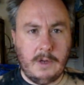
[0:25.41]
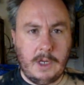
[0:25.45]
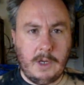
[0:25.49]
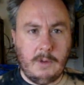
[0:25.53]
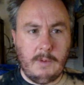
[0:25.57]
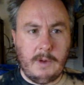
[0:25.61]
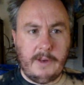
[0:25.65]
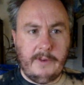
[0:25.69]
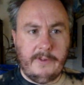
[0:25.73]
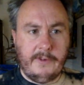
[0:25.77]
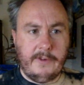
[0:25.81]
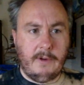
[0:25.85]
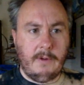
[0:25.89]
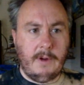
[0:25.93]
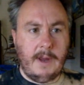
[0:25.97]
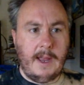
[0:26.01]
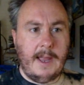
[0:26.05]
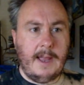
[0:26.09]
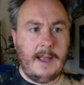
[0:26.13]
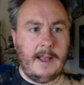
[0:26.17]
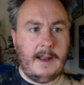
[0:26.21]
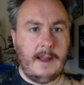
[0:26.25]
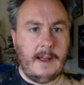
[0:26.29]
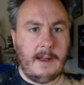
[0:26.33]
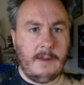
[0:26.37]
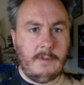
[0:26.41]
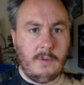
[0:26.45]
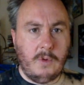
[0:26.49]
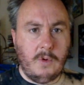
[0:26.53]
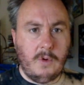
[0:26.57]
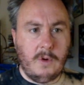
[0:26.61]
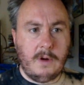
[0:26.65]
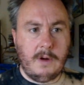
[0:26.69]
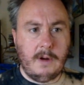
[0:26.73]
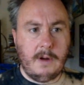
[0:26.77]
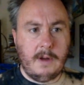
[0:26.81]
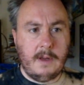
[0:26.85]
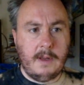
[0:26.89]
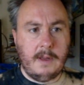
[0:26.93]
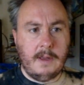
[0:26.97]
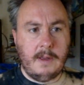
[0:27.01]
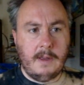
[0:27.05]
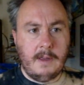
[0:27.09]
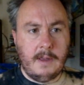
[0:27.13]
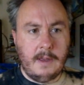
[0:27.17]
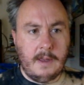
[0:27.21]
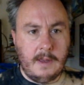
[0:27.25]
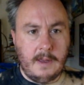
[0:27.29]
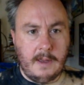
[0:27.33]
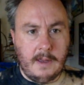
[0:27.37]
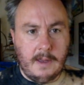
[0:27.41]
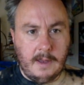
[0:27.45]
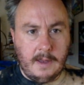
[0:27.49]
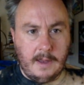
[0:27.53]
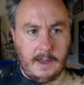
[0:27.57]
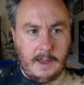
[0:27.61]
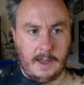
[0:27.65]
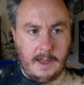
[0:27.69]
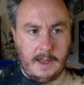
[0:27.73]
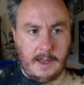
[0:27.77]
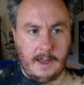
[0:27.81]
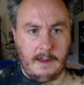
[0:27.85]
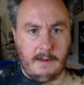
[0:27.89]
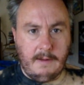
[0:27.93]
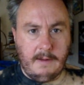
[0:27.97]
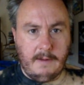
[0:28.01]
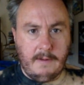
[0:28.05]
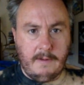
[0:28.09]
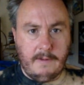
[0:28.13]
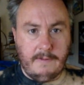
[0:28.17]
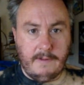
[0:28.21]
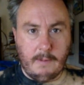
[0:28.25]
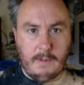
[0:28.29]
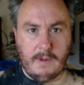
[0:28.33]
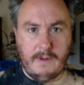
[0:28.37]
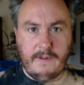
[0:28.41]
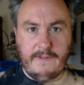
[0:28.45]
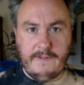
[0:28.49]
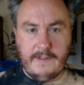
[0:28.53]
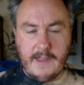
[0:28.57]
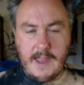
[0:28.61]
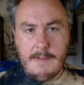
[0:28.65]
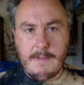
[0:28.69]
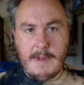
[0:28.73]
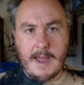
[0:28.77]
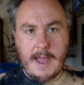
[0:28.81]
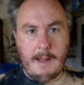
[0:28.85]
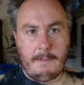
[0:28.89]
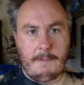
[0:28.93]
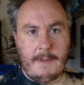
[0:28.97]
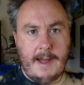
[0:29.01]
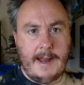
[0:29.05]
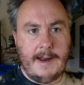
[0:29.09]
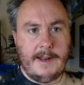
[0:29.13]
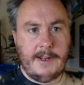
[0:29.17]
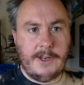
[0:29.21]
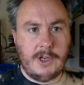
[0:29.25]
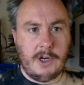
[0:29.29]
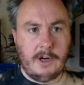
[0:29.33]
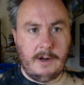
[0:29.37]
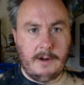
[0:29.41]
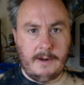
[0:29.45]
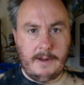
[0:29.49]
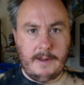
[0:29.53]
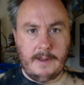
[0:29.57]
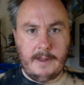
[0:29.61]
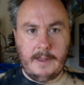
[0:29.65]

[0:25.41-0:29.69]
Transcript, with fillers: He went through hell at work uh, from a female manager,